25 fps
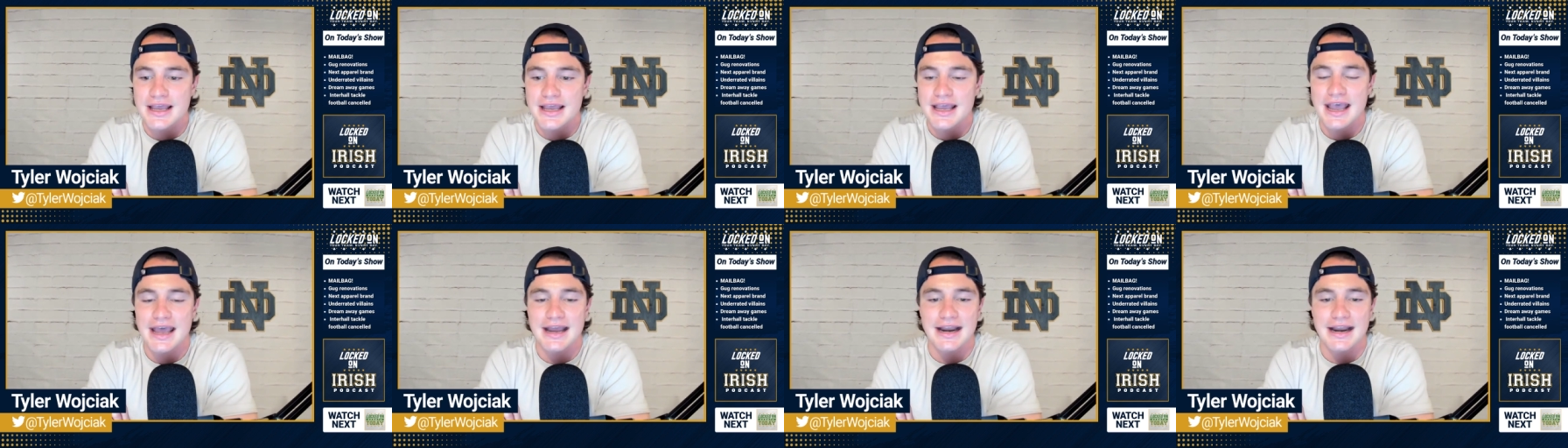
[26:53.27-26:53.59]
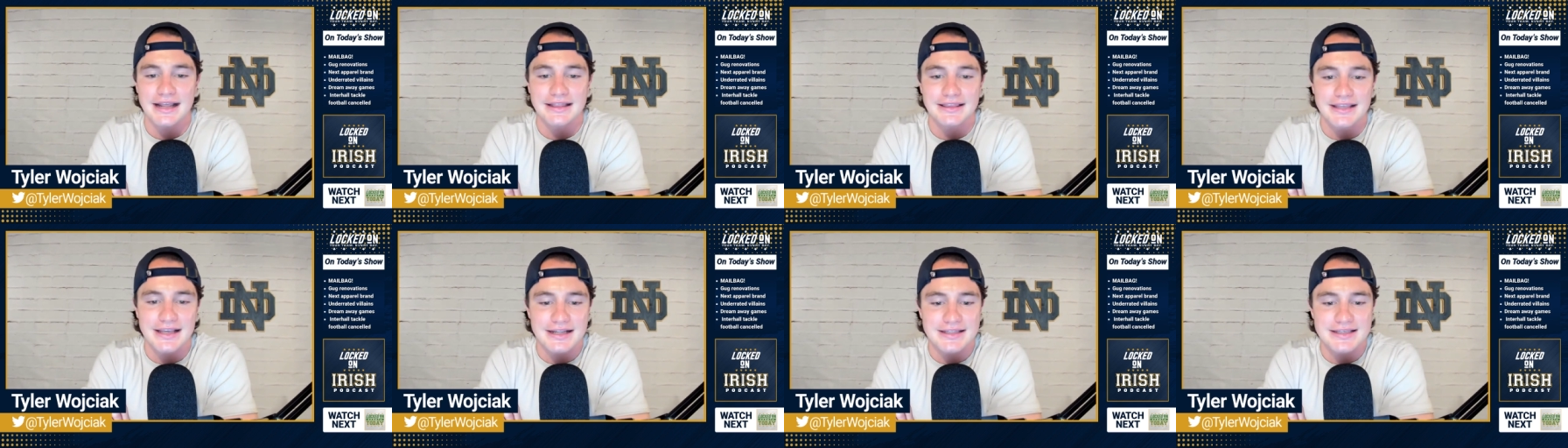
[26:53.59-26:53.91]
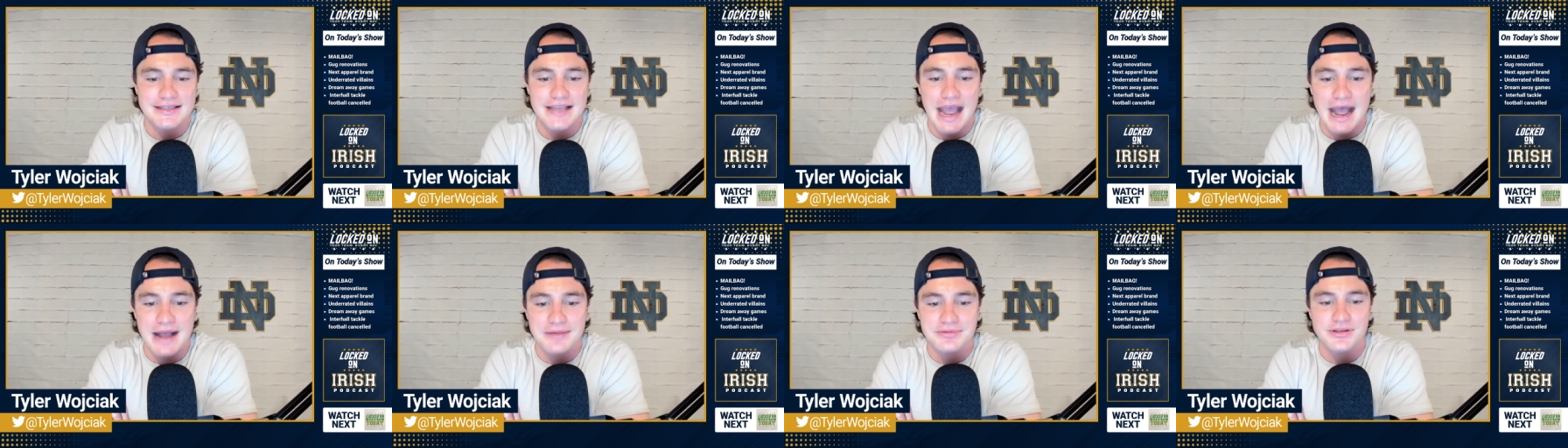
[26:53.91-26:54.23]
and I think
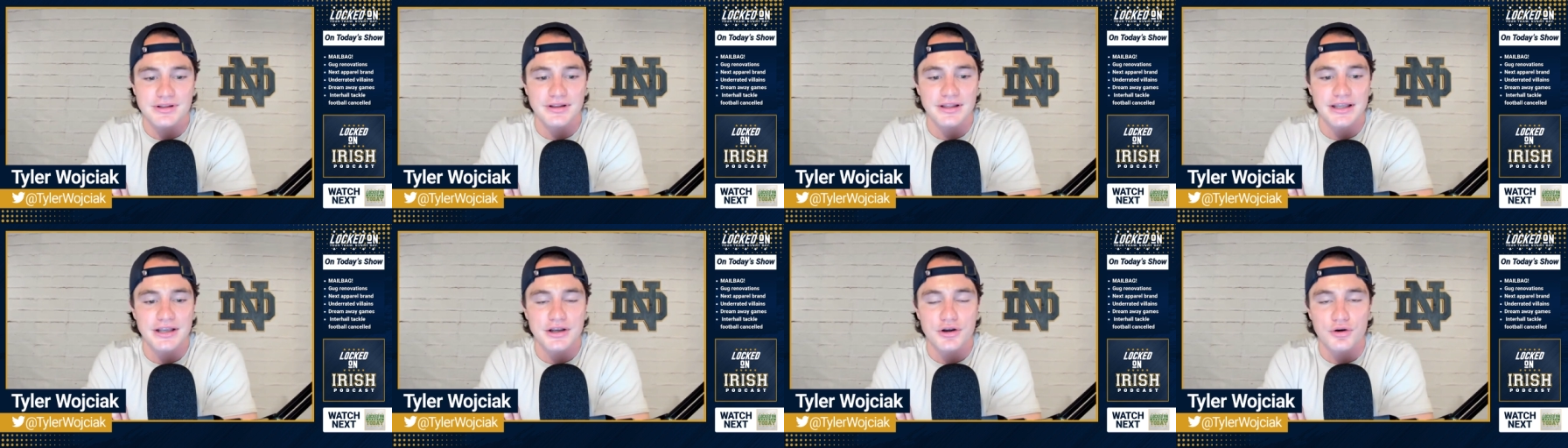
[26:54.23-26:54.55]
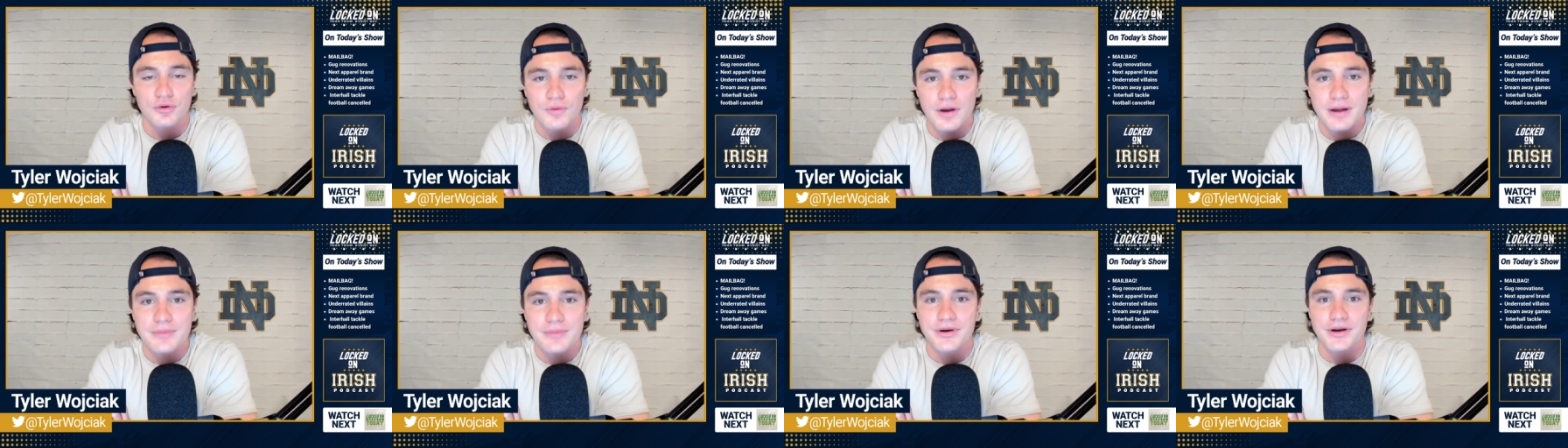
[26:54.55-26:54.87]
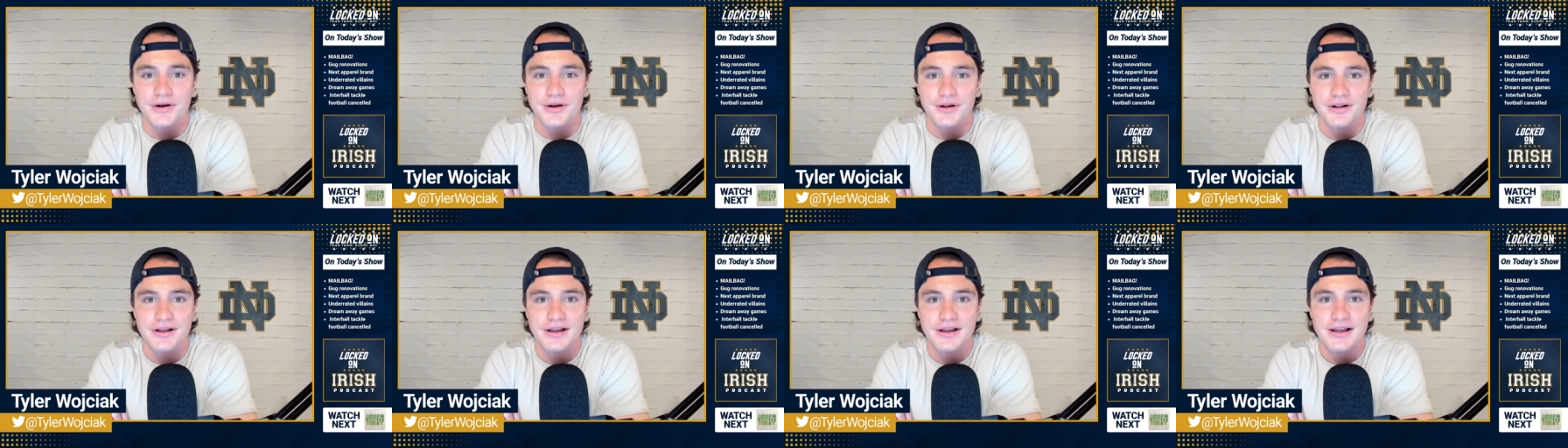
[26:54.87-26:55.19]
it's absolutely
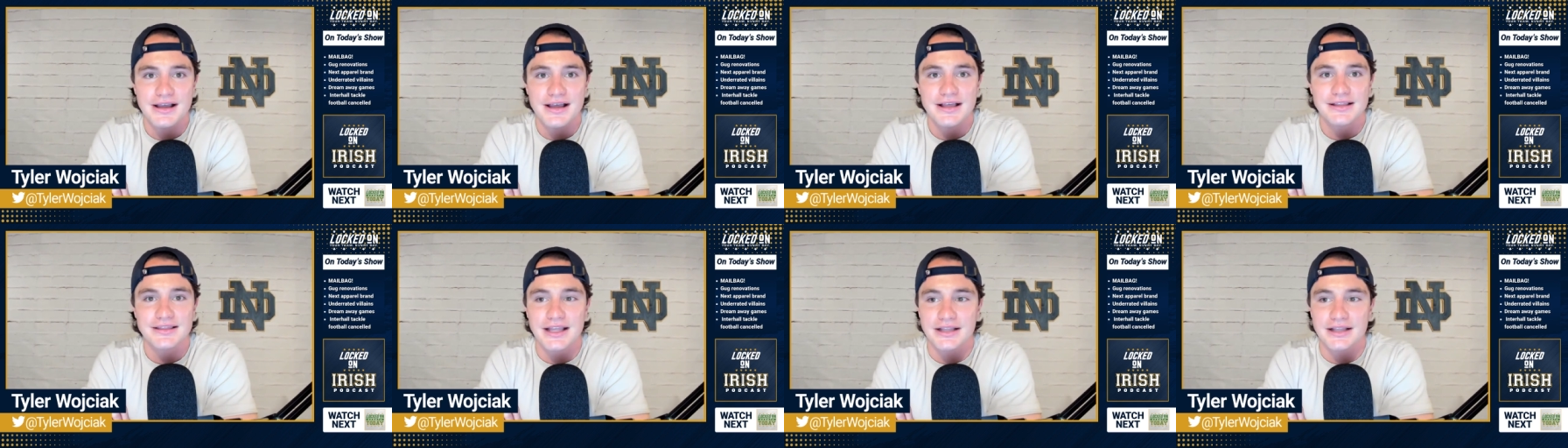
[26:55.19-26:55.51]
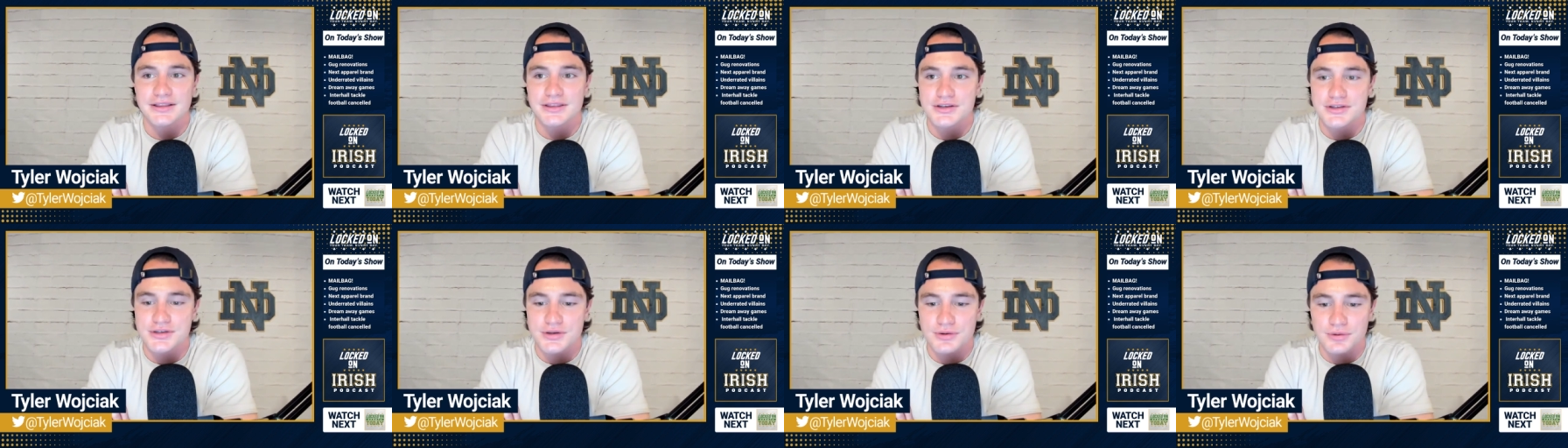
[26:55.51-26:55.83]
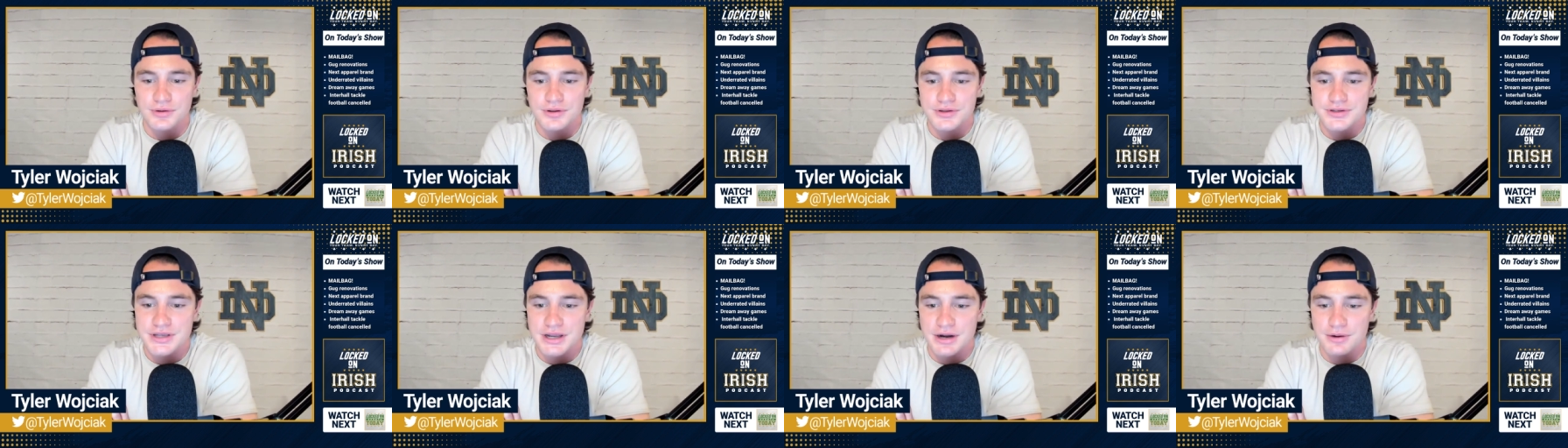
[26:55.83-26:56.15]
criminal that the
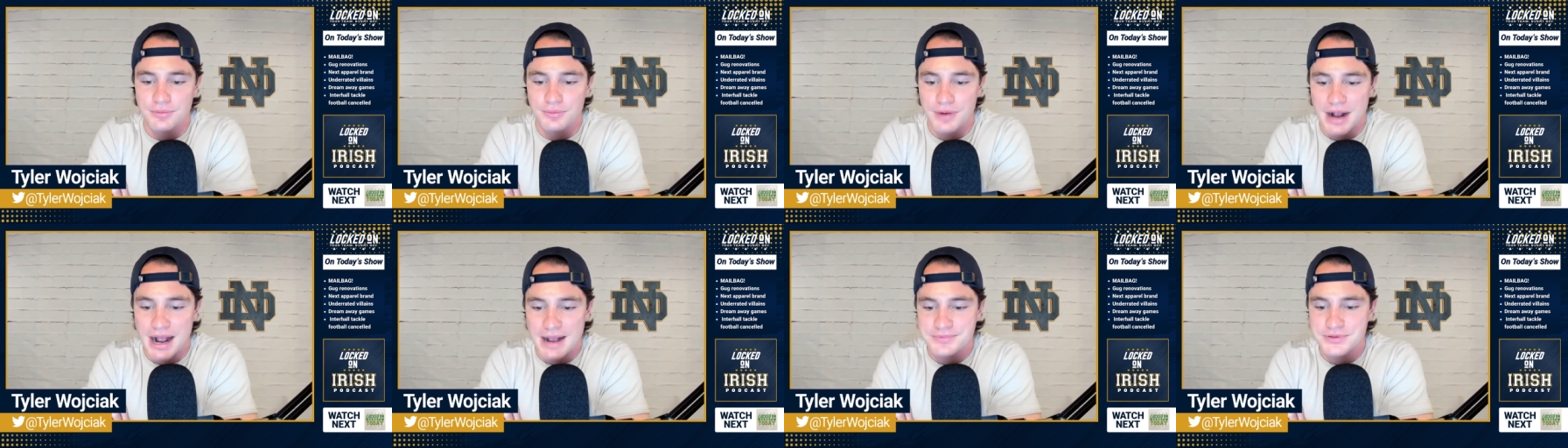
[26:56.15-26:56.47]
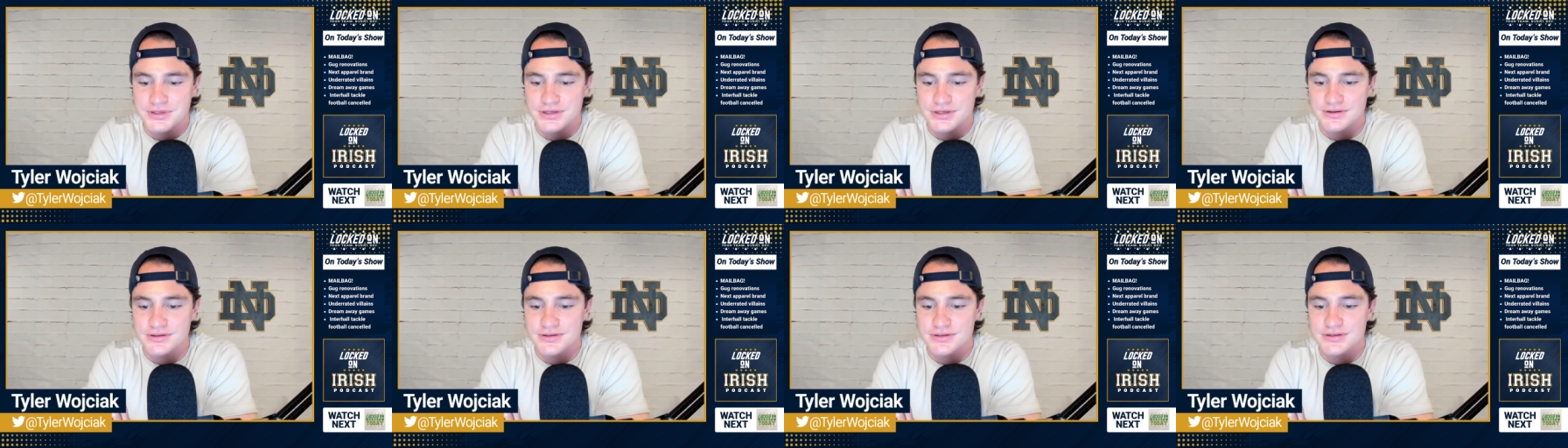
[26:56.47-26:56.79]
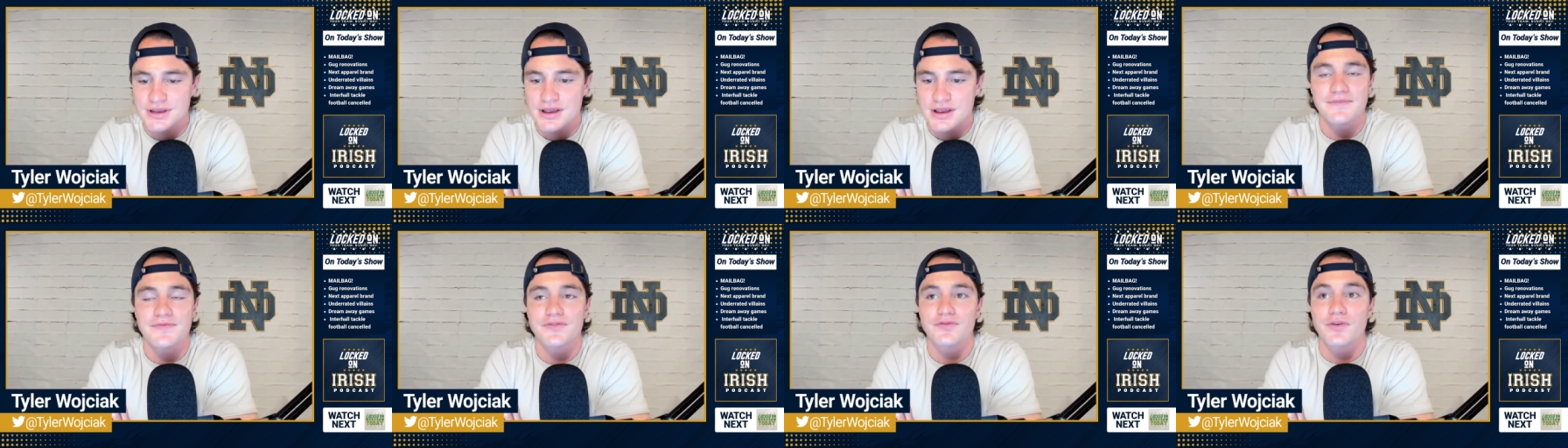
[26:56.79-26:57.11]
school is going to rob
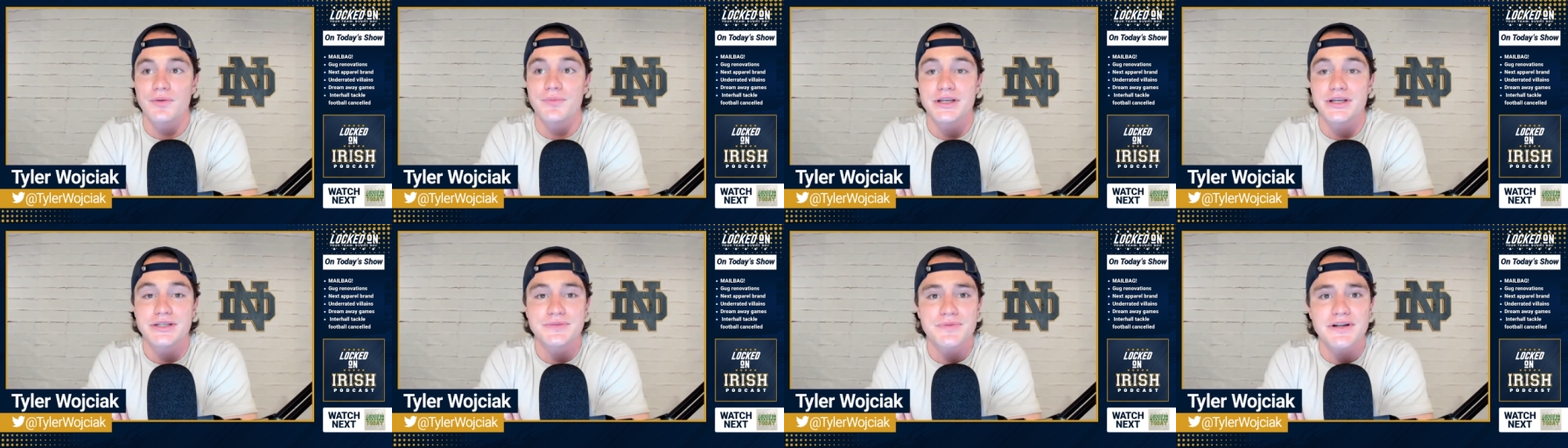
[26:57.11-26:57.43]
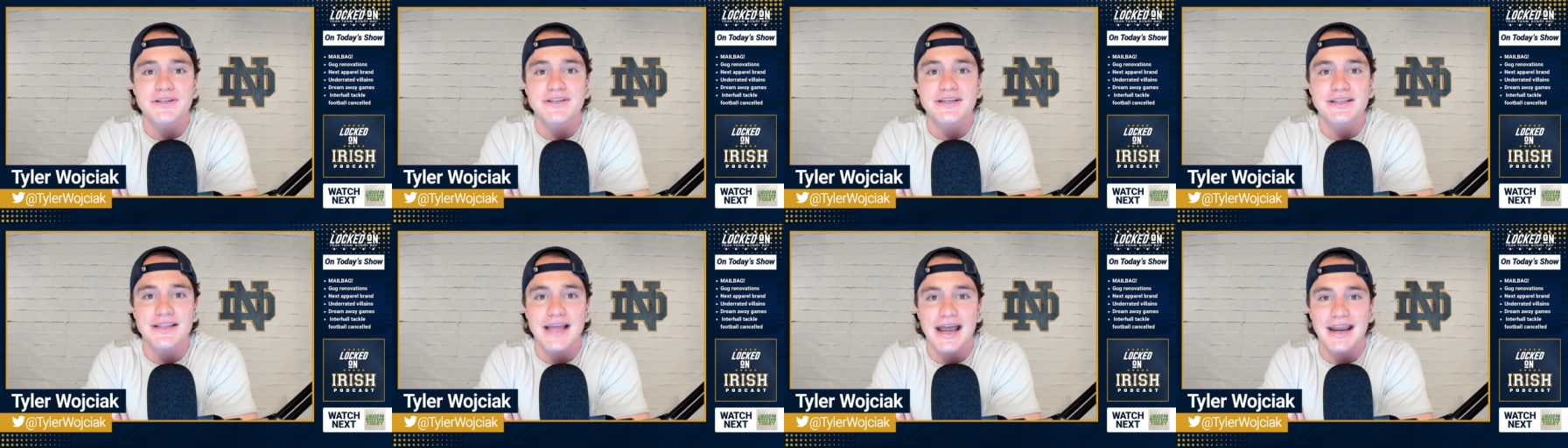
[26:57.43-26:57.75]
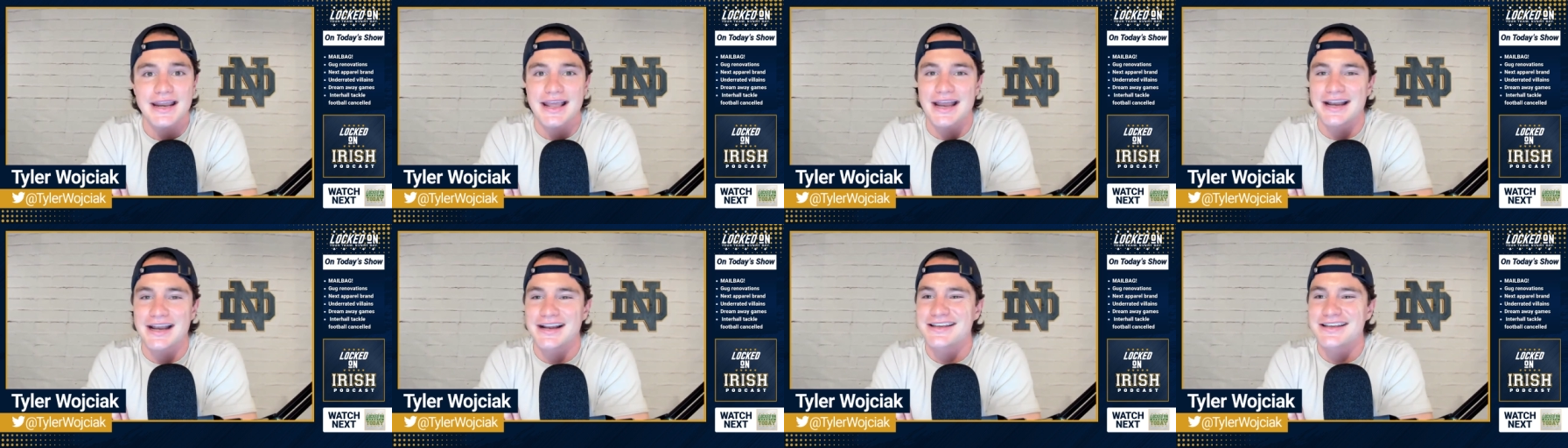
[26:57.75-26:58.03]
students from experiencing that again.